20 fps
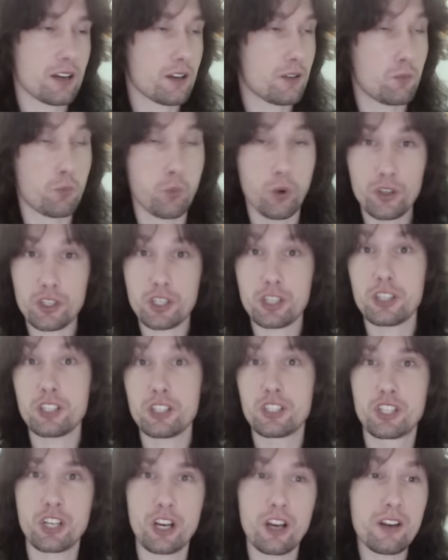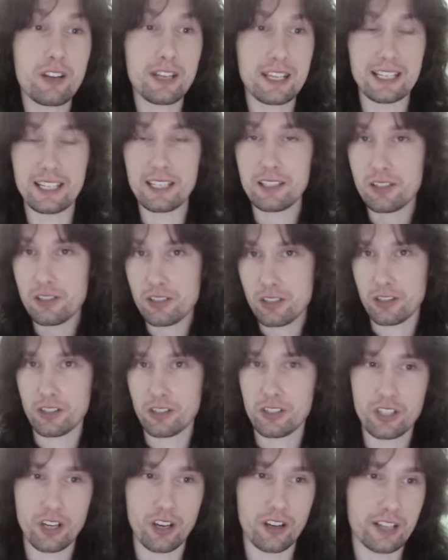watch the journey, listen to the
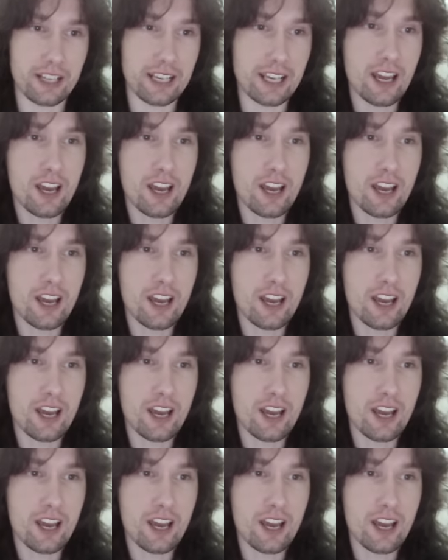journey,